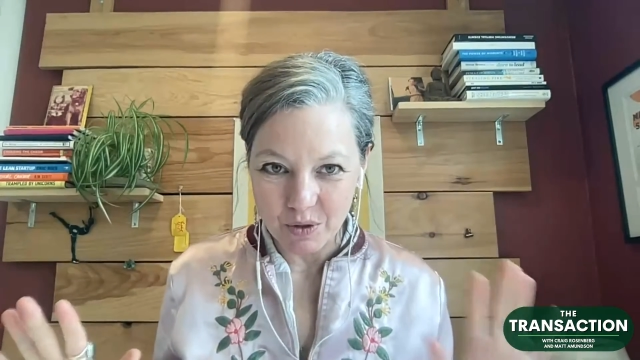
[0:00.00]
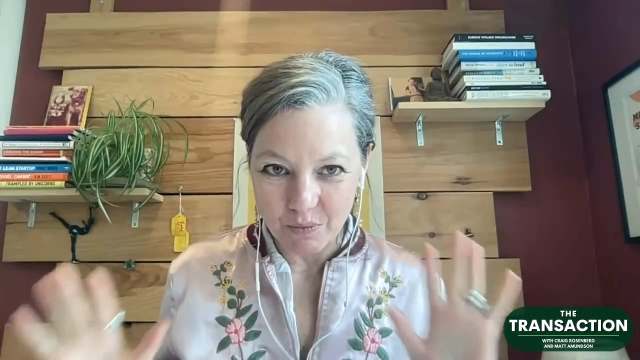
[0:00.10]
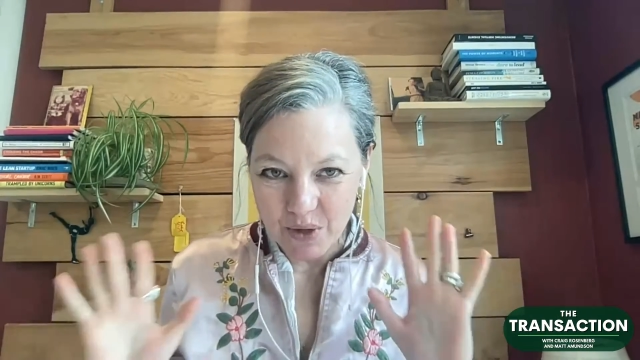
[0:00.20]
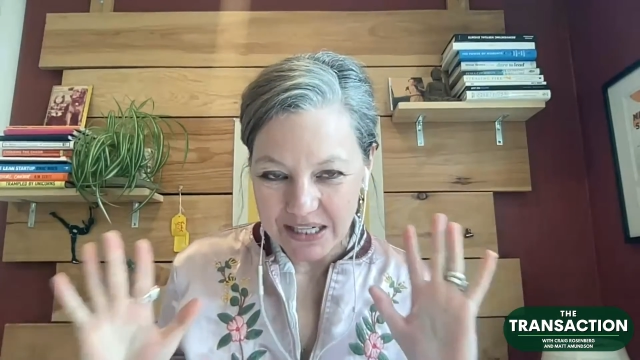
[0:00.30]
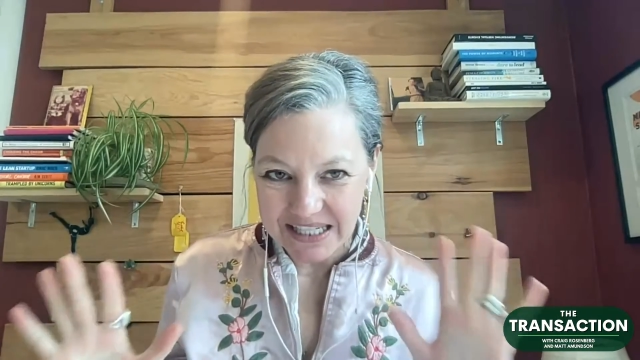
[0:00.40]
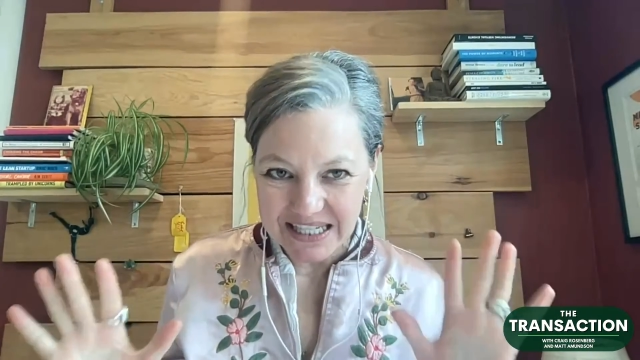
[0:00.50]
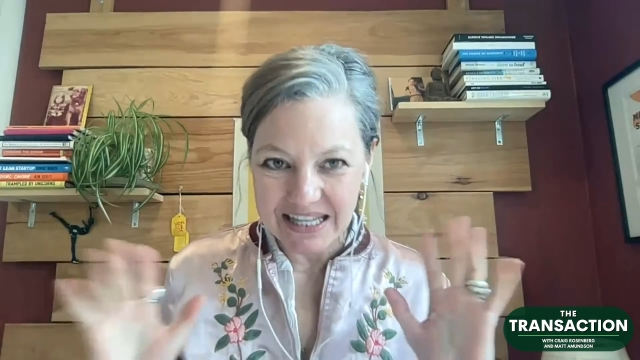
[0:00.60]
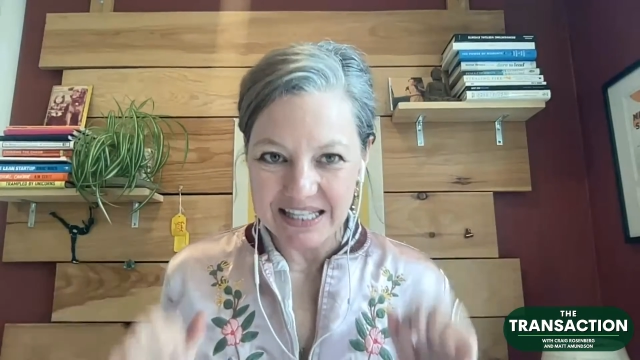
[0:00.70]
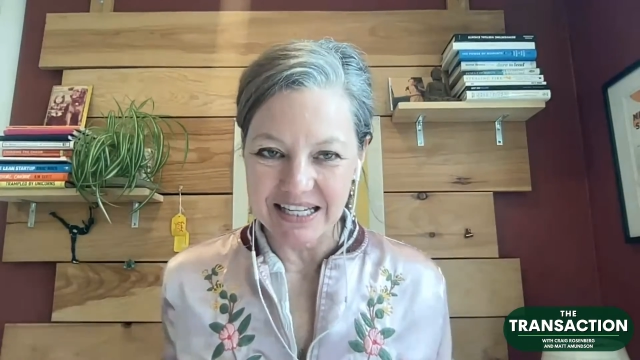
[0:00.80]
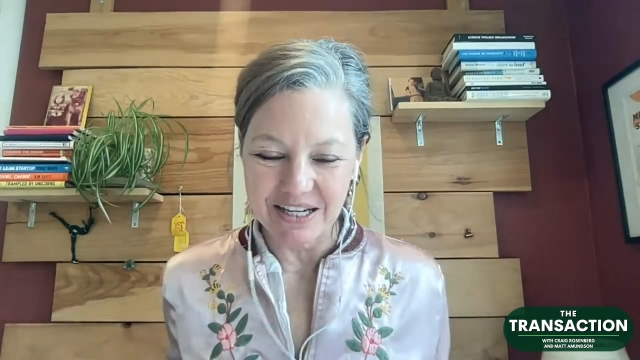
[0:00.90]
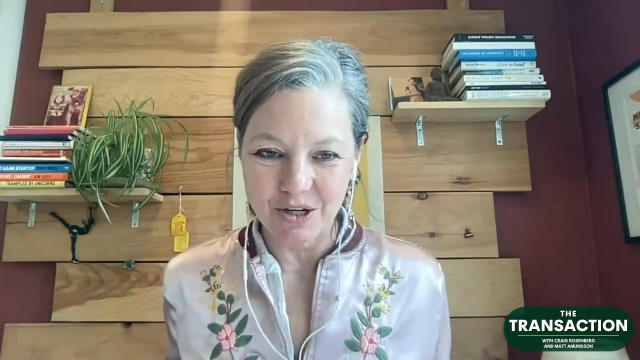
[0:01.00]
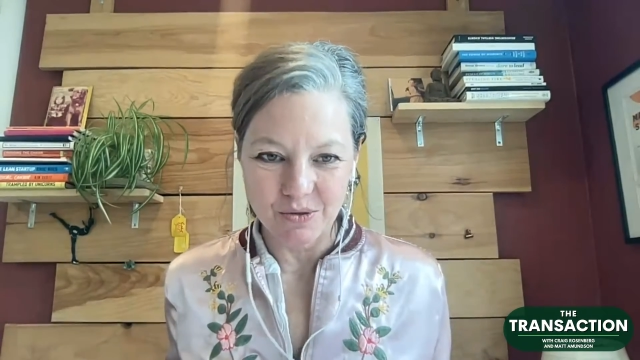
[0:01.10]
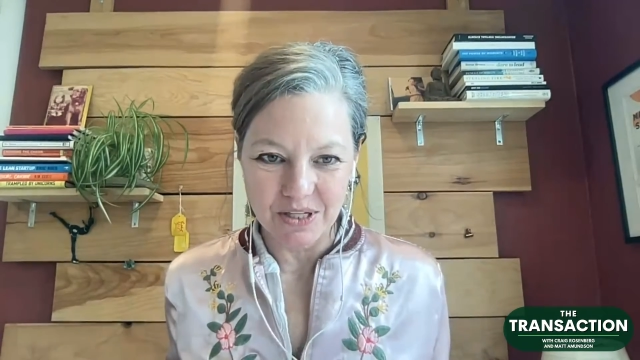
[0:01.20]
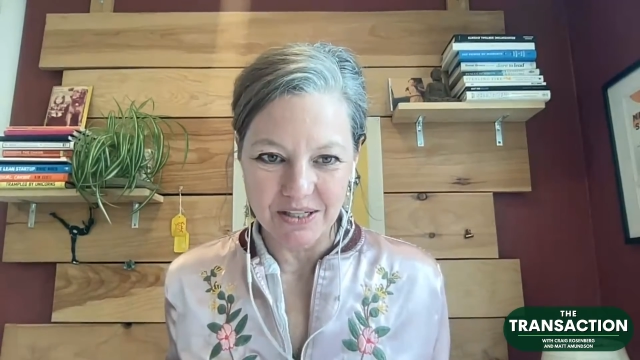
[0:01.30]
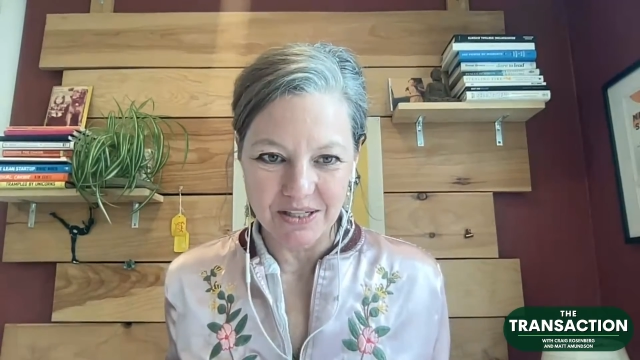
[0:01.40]
we can see this
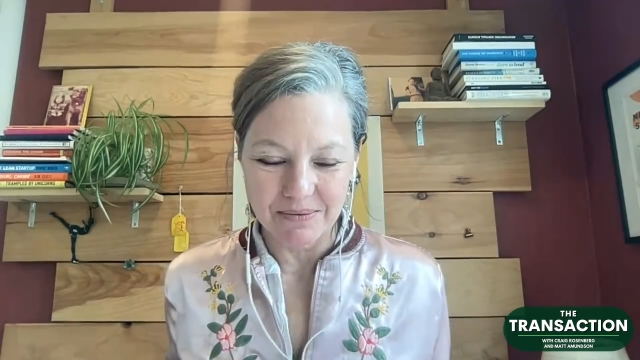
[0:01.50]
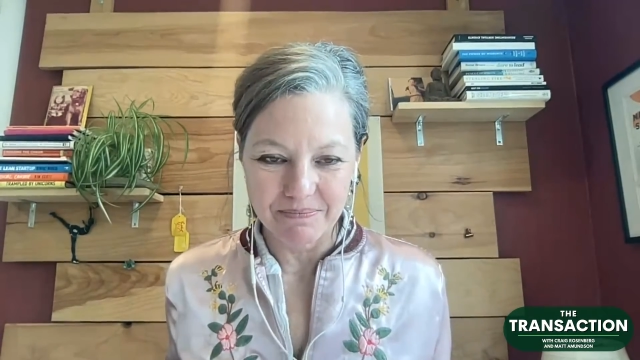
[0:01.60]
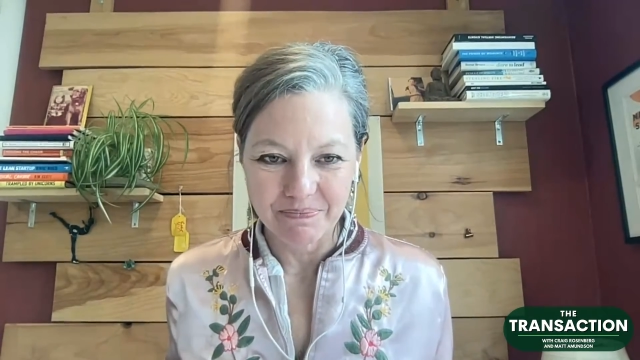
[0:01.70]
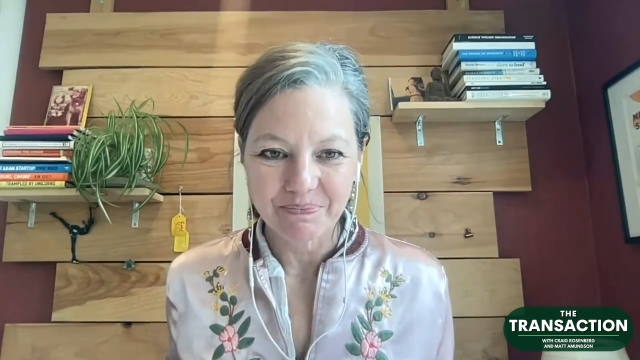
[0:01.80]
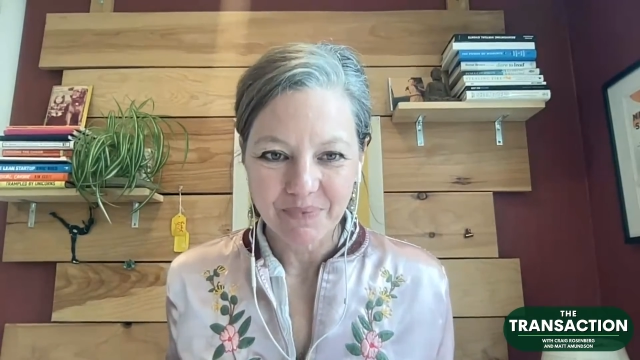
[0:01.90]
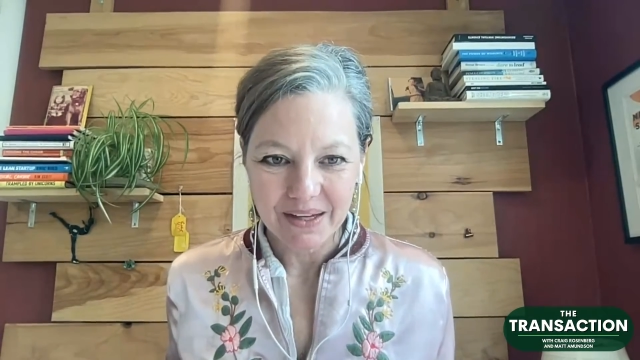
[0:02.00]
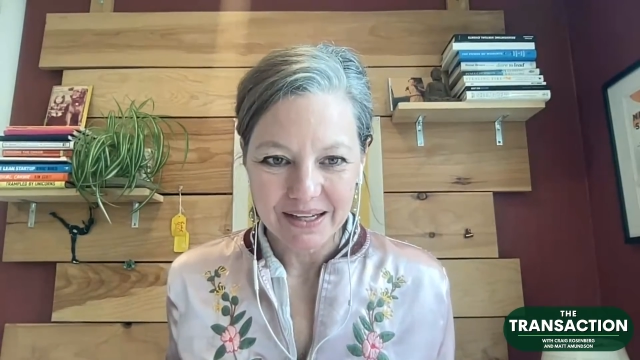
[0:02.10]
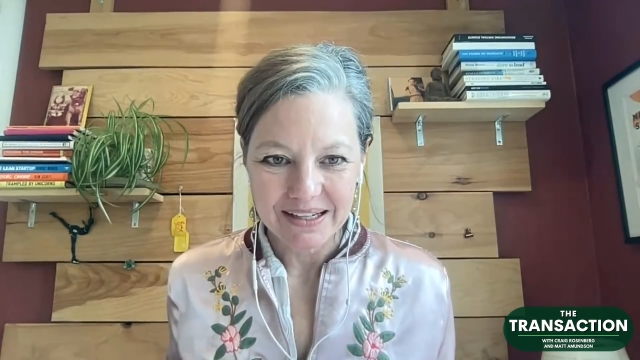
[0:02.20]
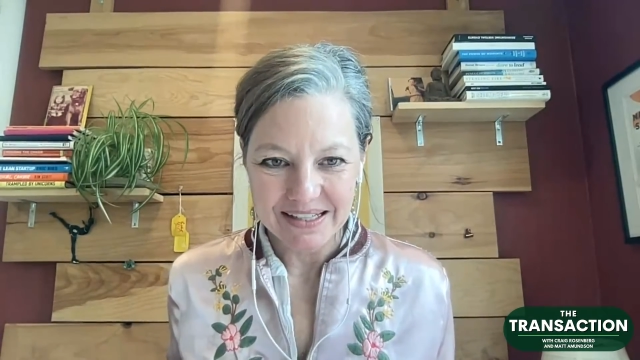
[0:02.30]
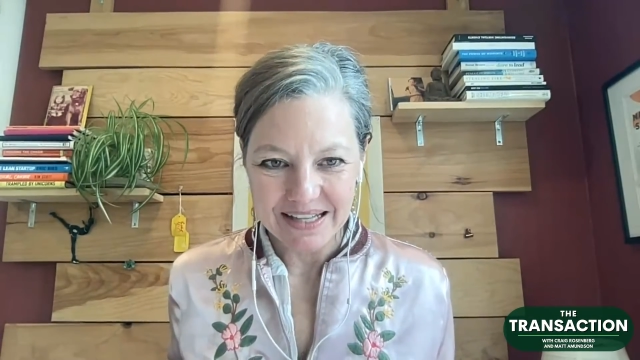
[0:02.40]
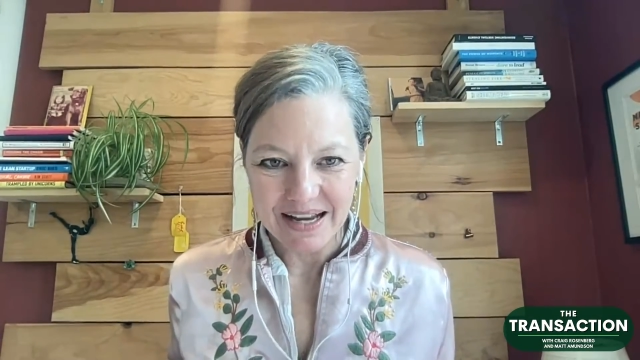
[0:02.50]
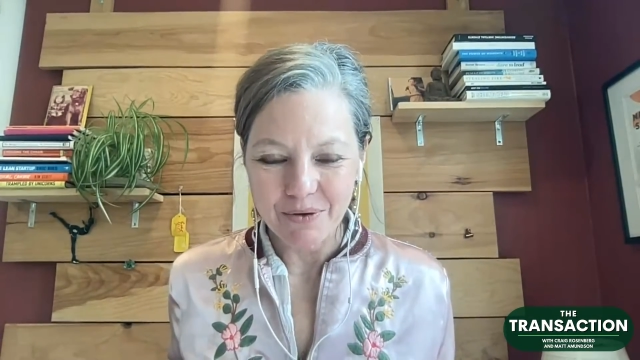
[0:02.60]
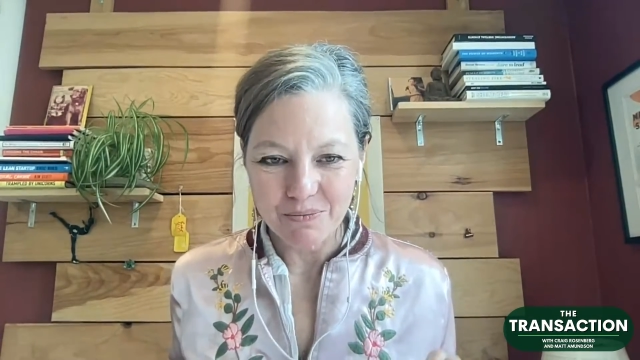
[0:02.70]
ecosystem. Is that what you